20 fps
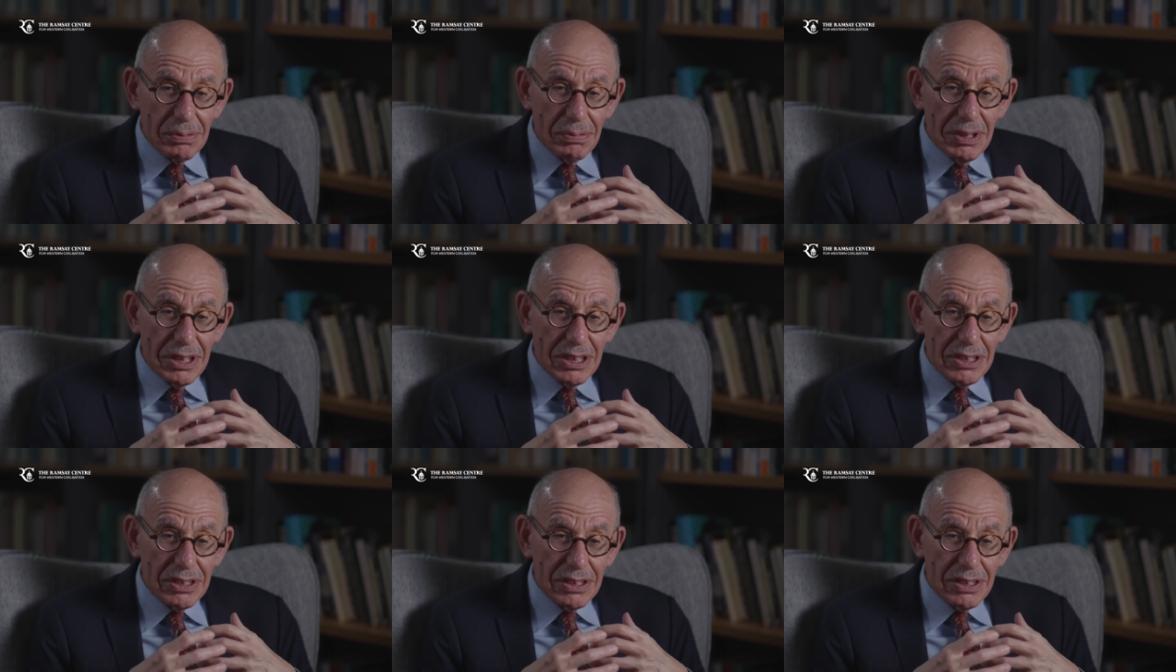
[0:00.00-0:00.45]

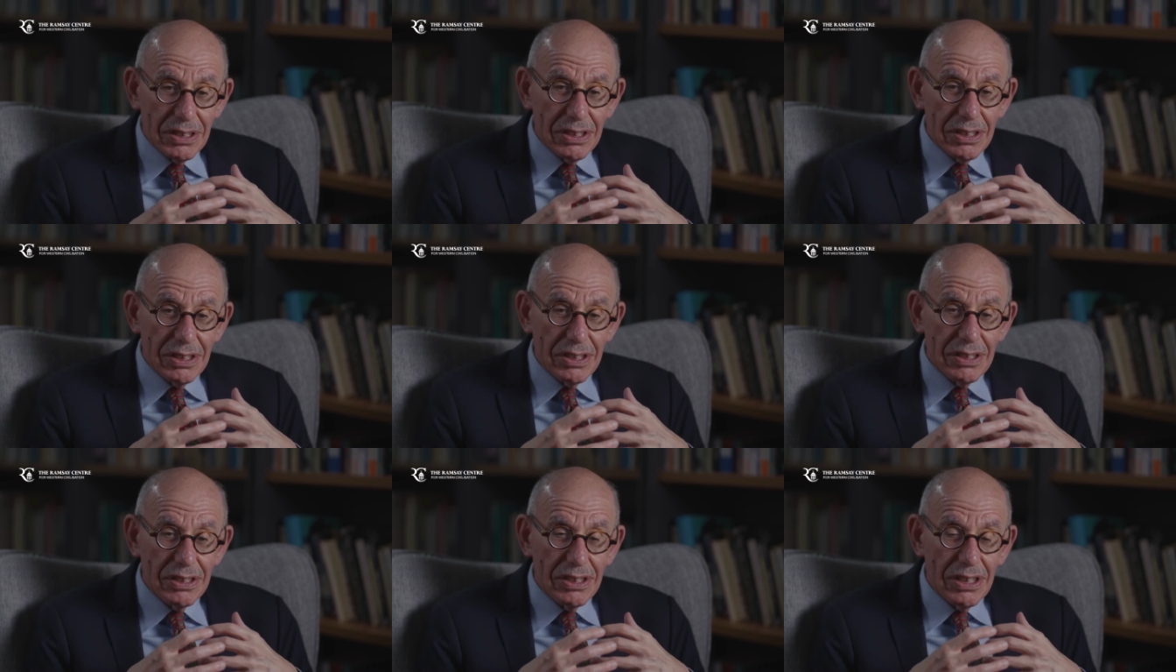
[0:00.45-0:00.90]
which
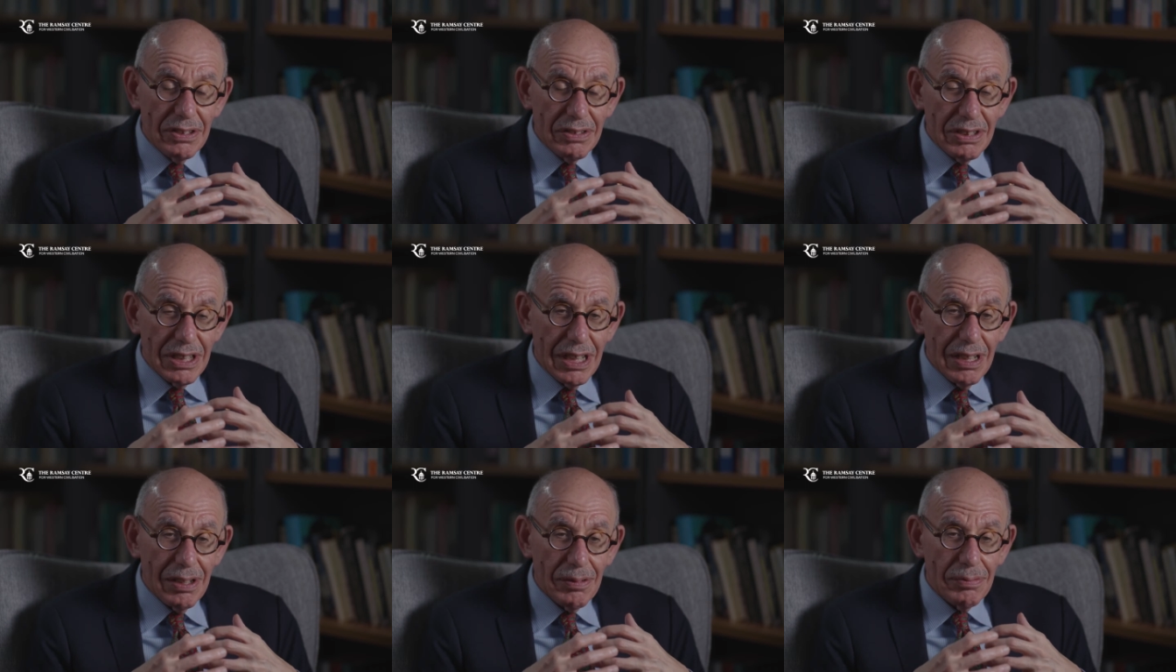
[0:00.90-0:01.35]

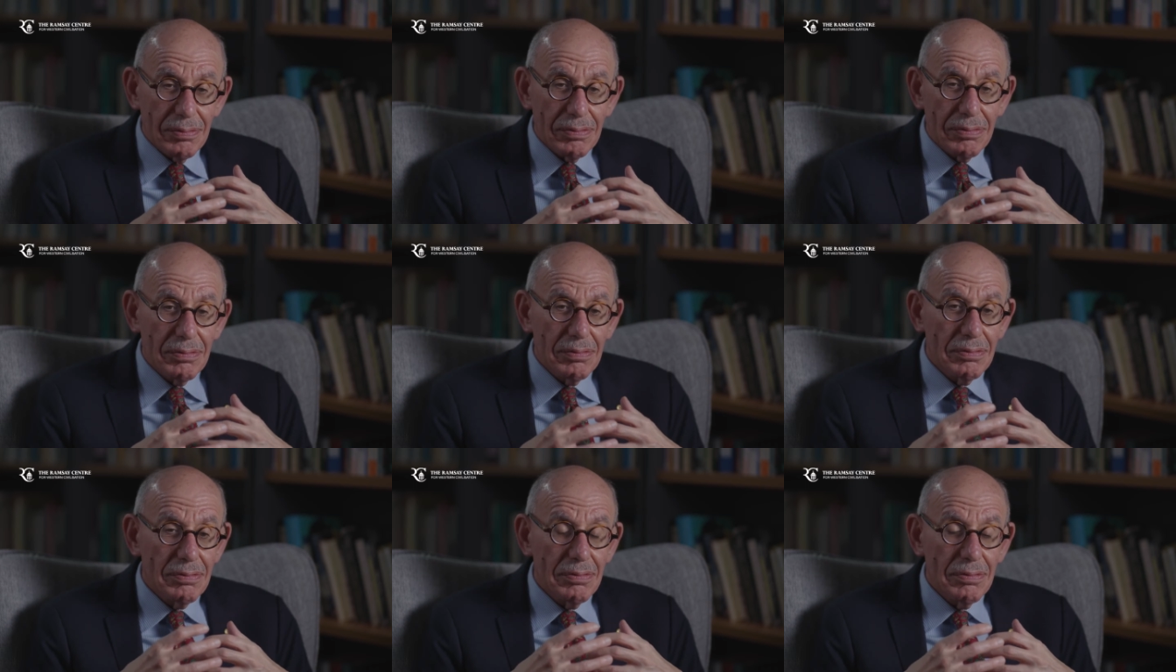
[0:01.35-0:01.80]
don't have
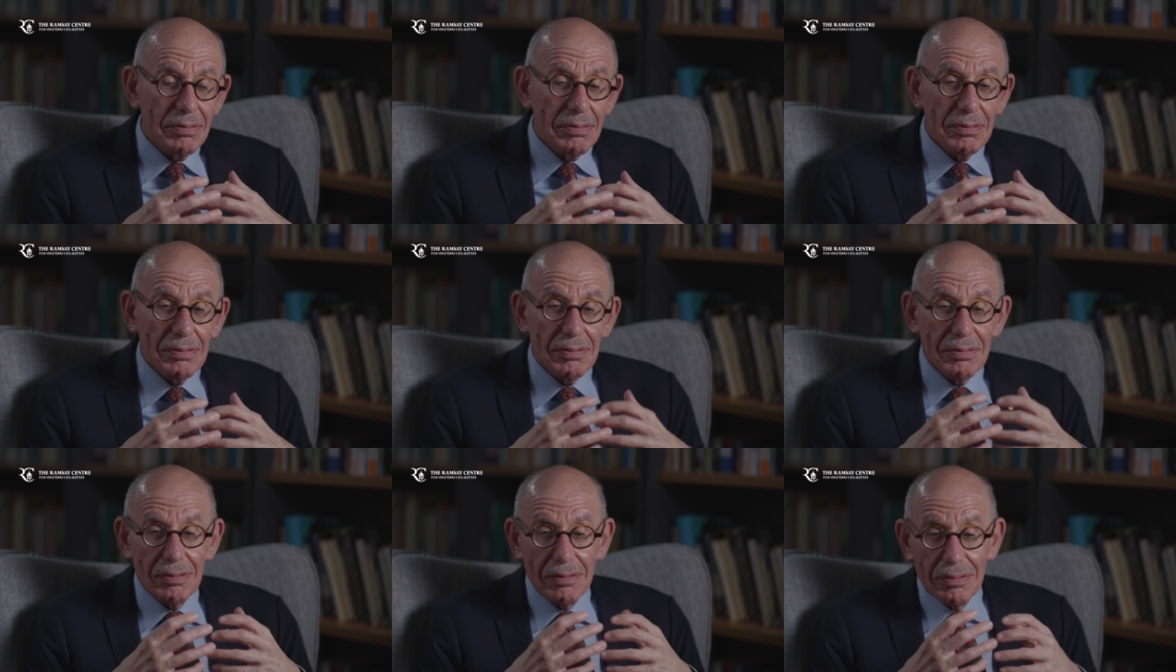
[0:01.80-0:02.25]

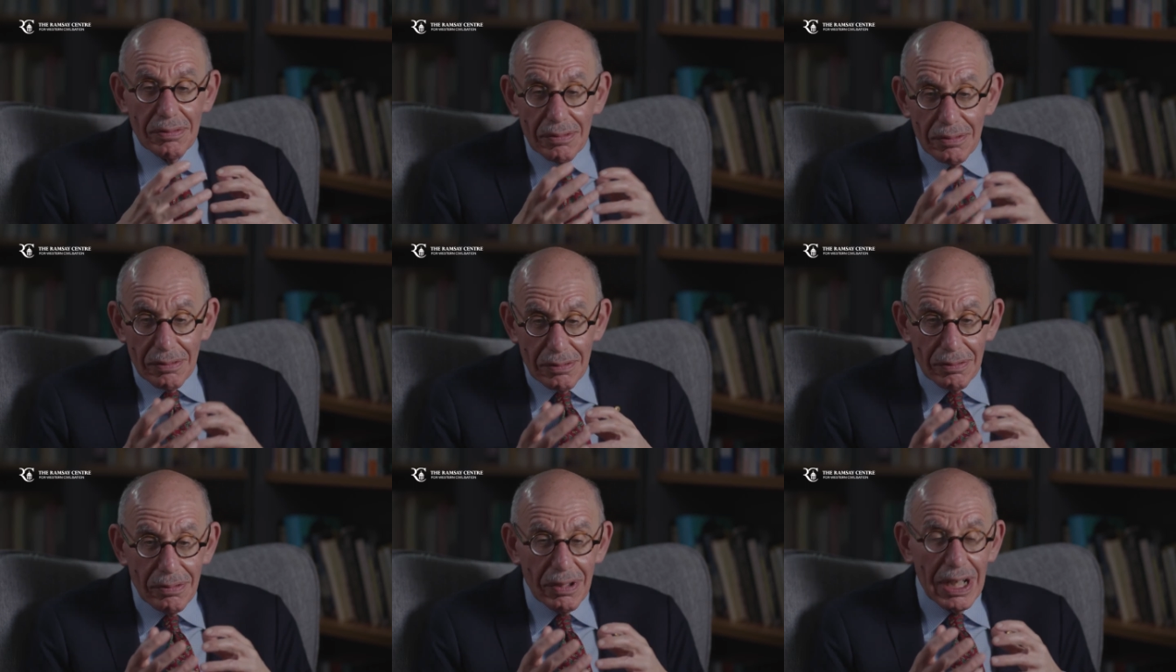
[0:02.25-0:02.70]

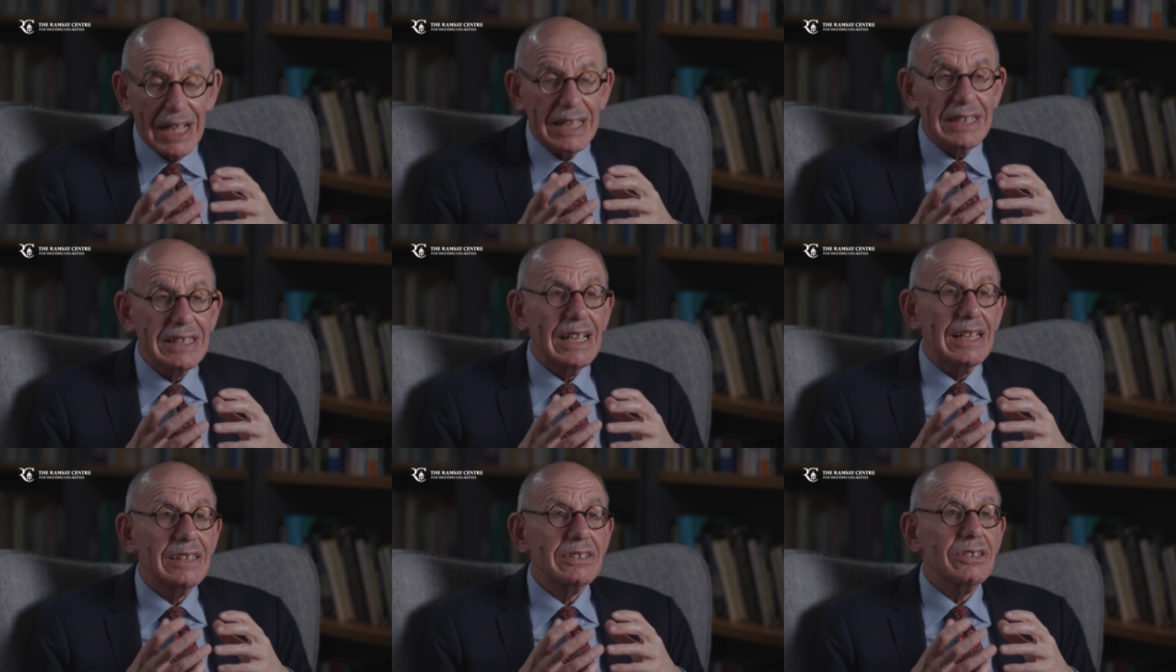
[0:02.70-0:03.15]

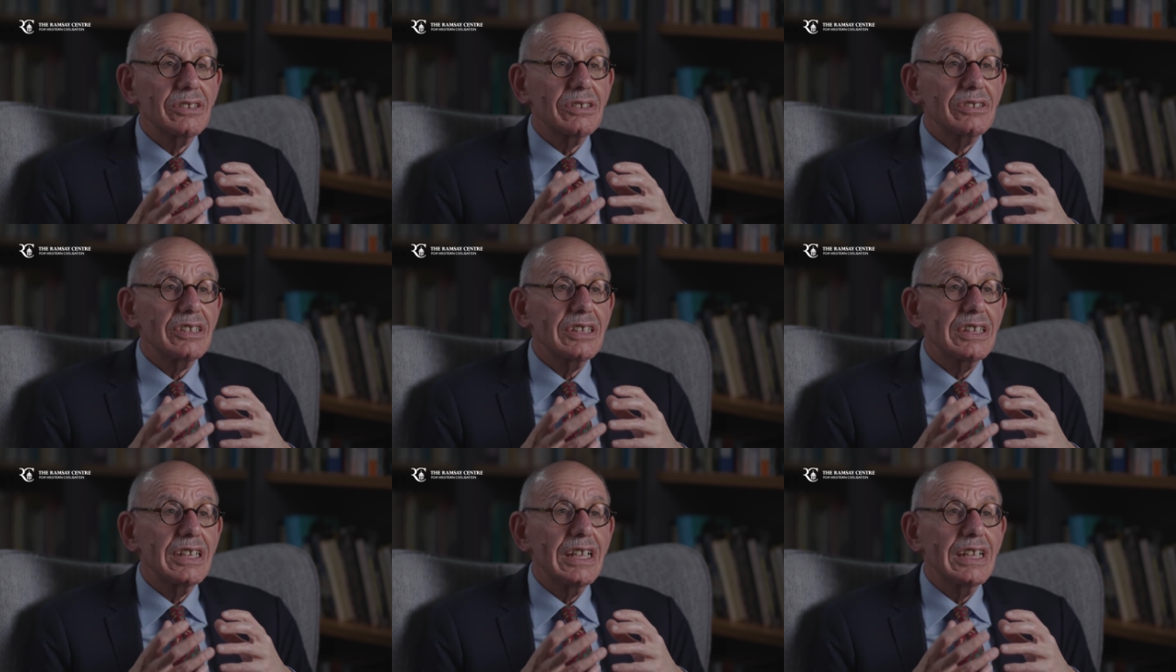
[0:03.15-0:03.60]
right
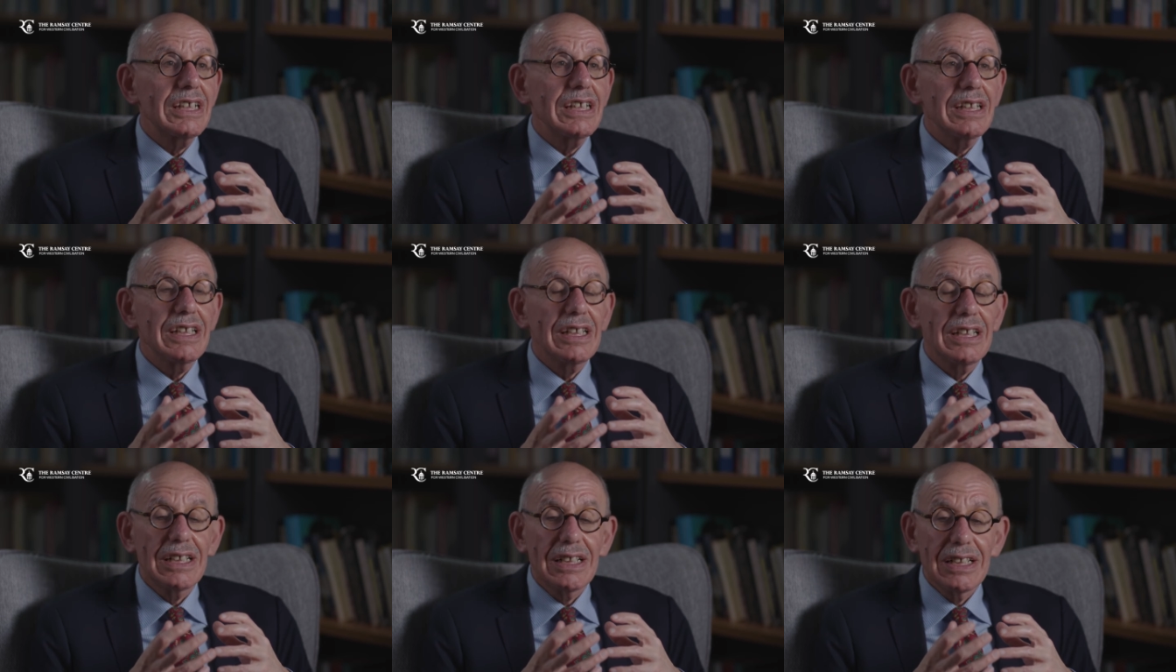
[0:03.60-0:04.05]
answers in
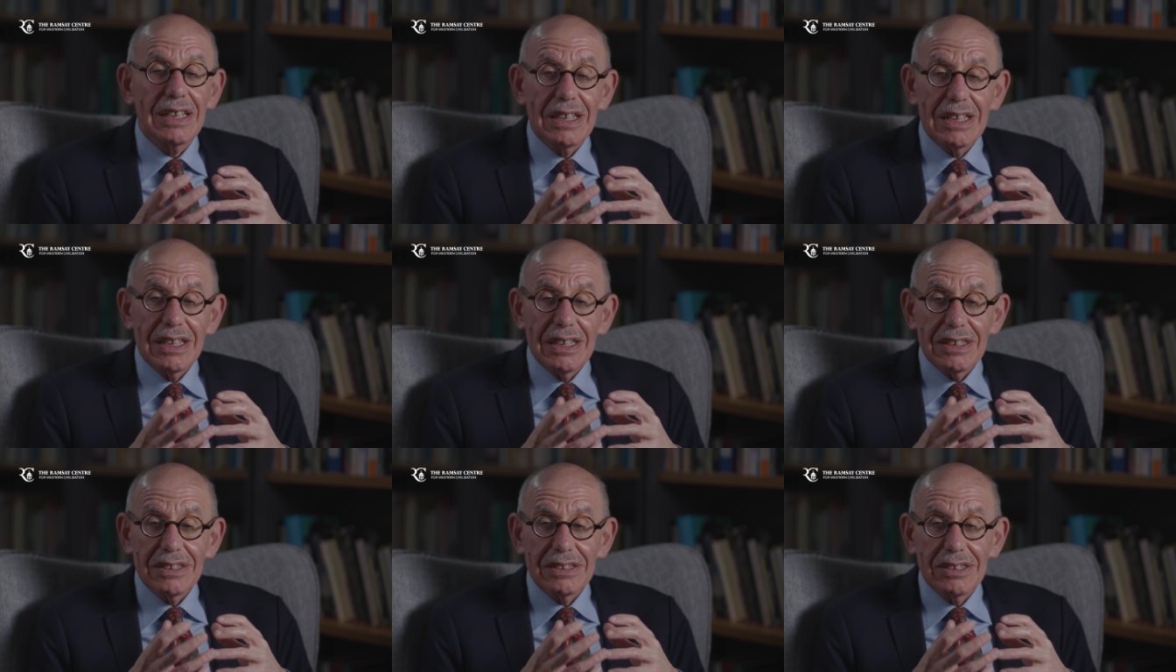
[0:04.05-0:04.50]
any
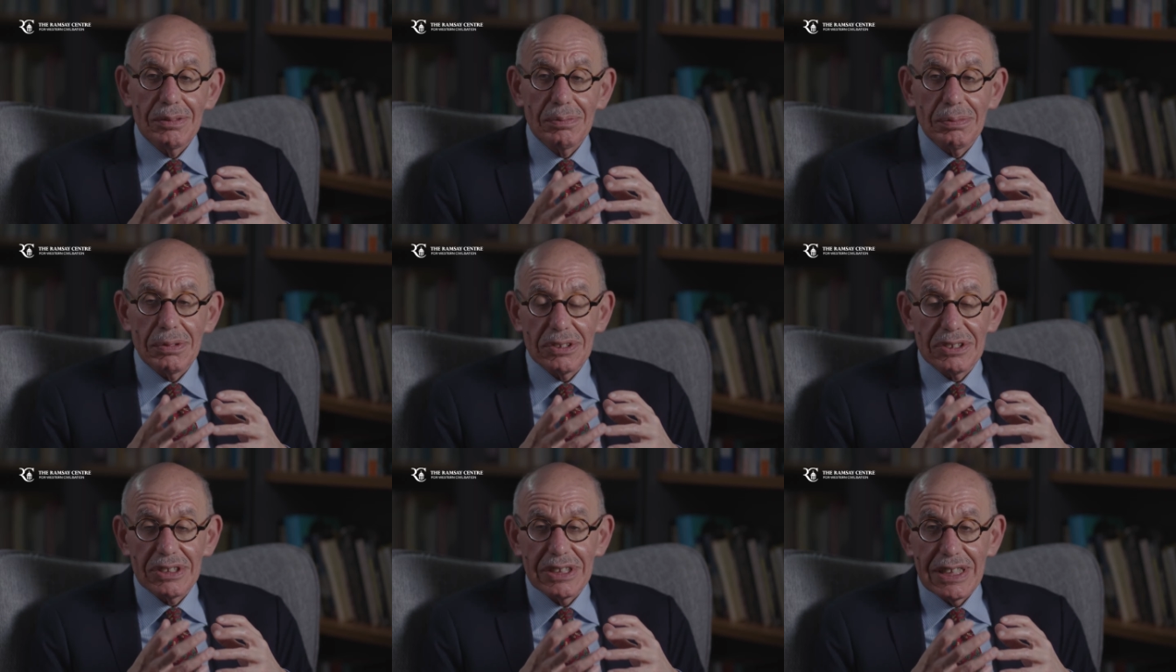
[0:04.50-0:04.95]

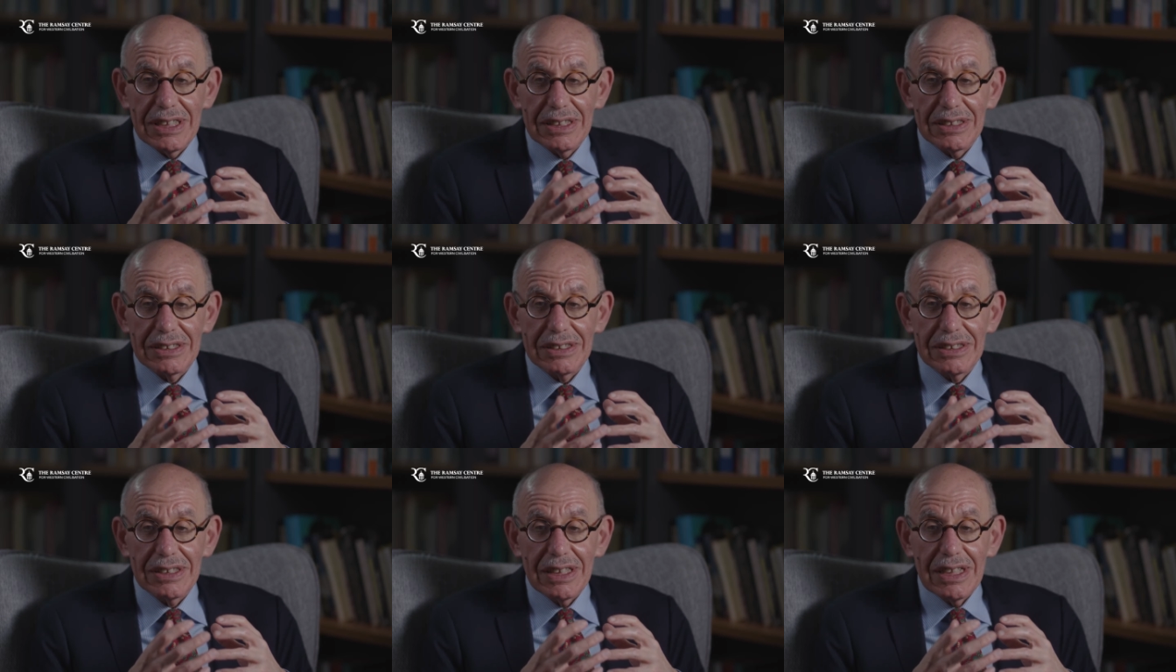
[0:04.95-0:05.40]
simple
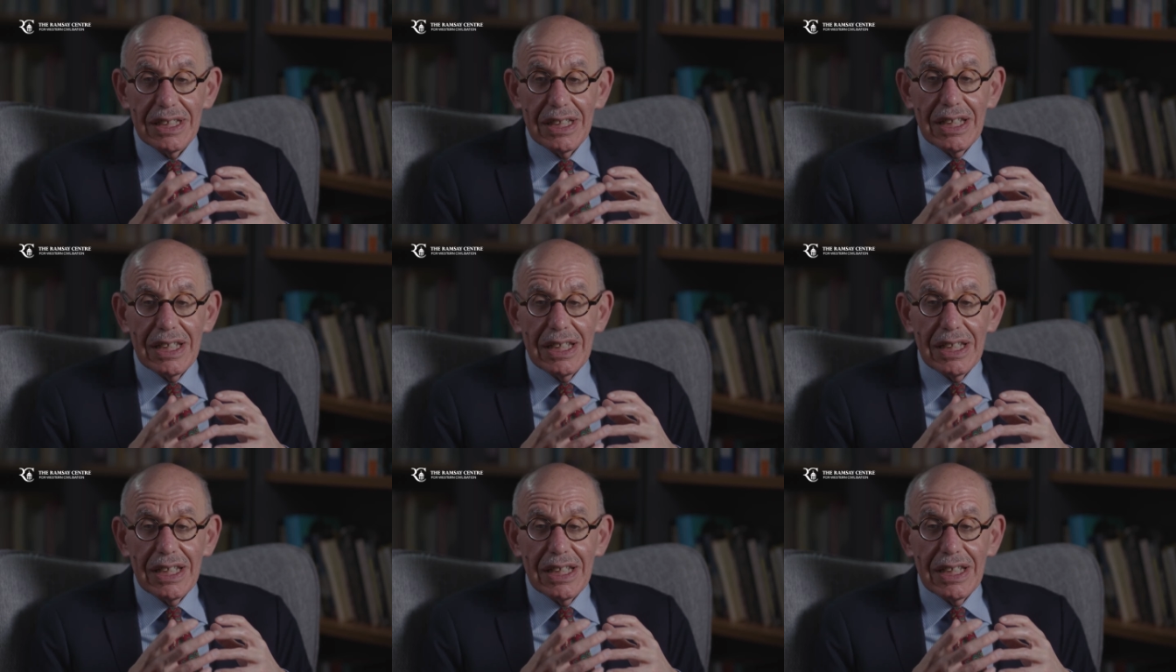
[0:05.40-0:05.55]
sense.